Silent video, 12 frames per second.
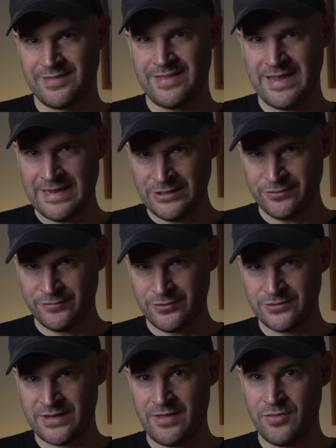the
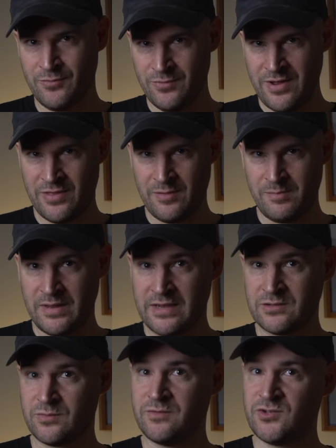intervals, and the rhythm
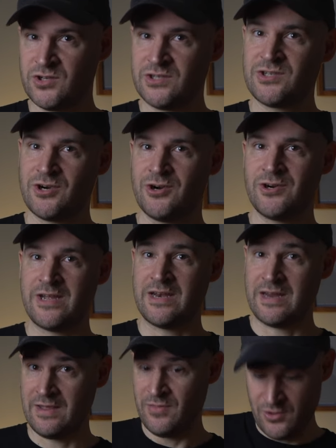because we've just heard
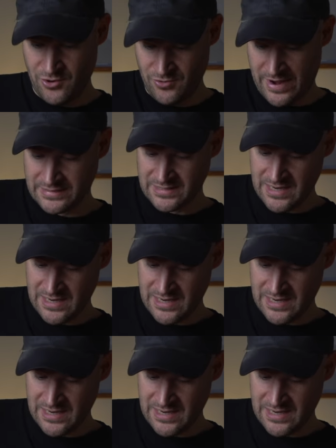it in the correct